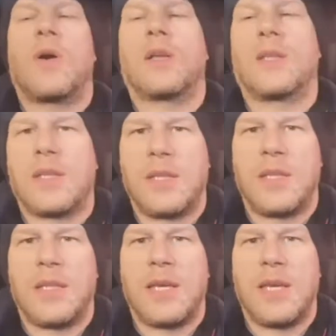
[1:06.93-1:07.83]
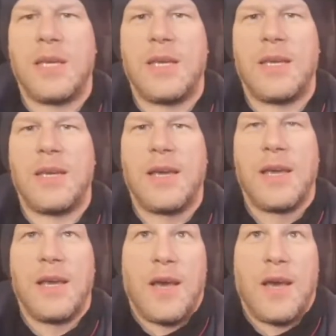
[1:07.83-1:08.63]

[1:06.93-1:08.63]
What the